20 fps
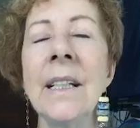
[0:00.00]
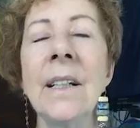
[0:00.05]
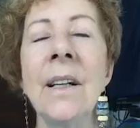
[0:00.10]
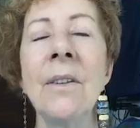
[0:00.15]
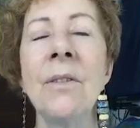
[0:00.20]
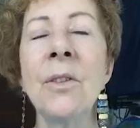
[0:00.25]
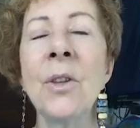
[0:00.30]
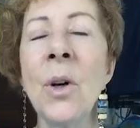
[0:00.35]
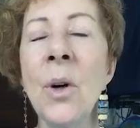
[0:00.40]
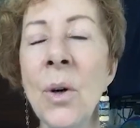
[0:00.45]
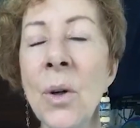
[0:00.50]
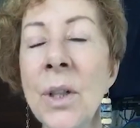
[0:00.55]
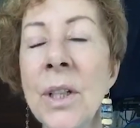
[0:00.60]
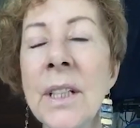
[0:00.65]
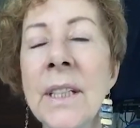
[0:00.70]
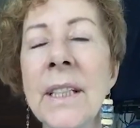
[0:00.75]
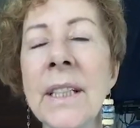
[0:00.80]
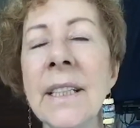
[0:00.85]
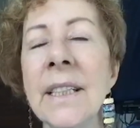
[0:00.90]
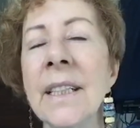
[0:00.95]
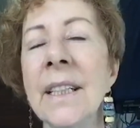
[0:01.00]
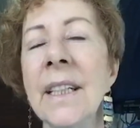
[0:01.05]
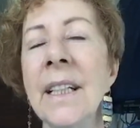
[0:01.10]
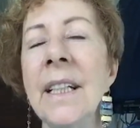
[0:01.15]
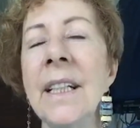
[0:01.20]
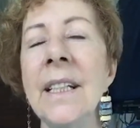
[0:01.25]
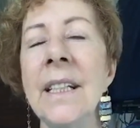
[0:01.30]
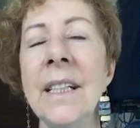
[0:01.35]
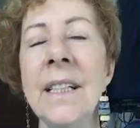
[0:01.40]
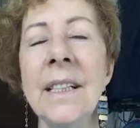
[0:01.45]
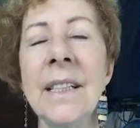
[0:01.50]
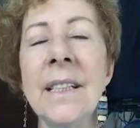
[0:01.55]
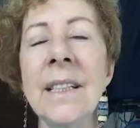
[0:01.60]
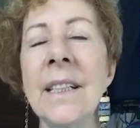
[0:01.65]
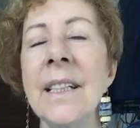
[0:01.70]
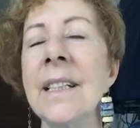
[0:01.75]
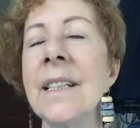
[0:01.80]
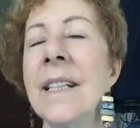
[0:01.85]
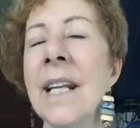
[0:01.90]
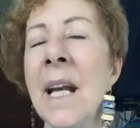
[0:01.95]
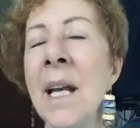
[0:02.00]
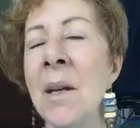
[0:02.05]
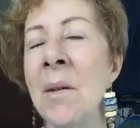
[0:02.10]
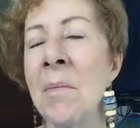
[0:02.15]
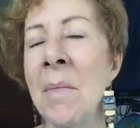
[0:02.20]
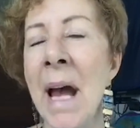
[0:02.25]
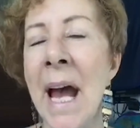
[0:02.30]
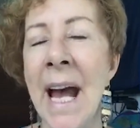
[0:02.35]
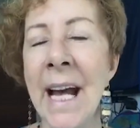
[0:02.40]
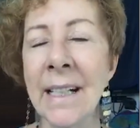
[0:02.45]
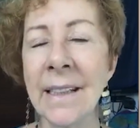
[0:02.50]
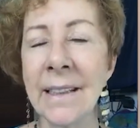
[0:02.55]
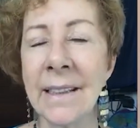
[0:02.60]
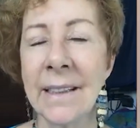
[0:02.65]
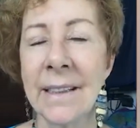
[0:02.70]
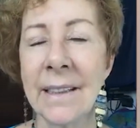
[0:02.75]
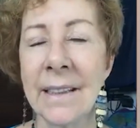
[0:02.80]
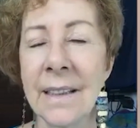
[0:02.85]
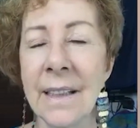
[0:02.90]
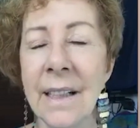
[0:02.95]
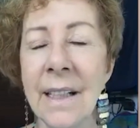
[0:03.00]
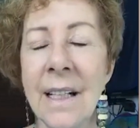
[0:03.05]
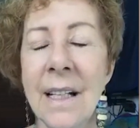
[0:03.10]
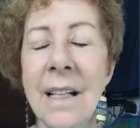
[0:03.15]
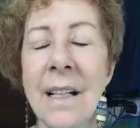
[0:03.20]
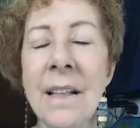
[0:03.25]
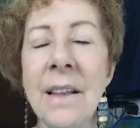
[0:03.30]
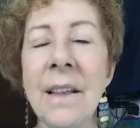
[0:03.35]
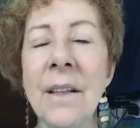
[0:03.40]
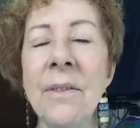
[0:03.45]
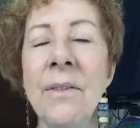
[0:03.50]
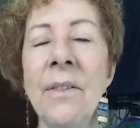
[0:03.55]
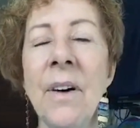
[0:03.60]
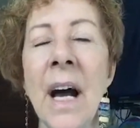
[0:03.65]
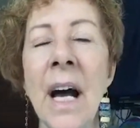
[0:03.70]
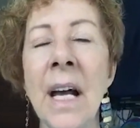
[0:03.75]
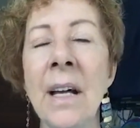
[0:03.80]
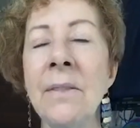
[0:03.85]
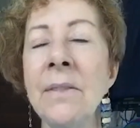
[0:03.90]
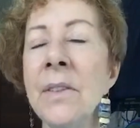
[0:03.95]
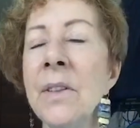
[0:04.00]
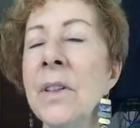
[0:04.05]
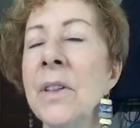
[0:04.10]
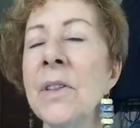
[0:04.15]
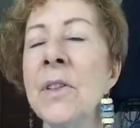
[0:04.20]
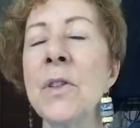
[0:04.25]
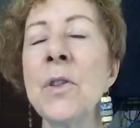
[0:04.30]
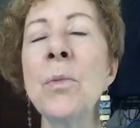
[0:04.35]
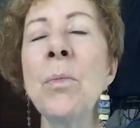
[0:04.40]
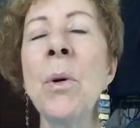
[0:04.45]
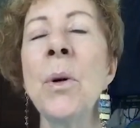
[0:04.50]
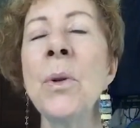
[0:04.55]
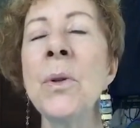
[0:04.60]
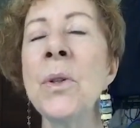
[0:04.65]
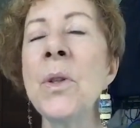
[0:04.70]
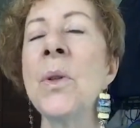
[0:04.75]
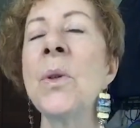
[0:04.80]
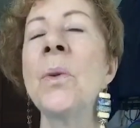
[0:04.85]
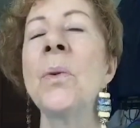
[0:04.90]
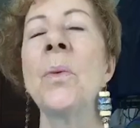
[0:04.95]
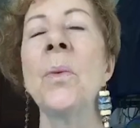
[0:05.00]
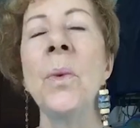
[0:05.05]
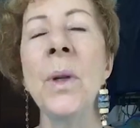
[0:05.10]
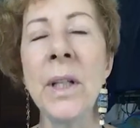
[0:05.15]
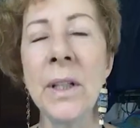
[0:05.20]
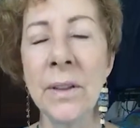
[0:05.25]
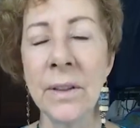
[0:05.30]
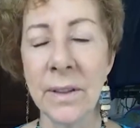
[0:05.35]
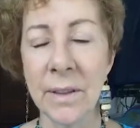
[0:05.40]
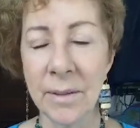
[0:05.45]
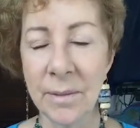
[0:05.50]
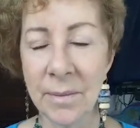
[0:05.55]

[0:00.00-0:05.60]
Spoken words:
of course, it is the same as the 5-spoked wheel.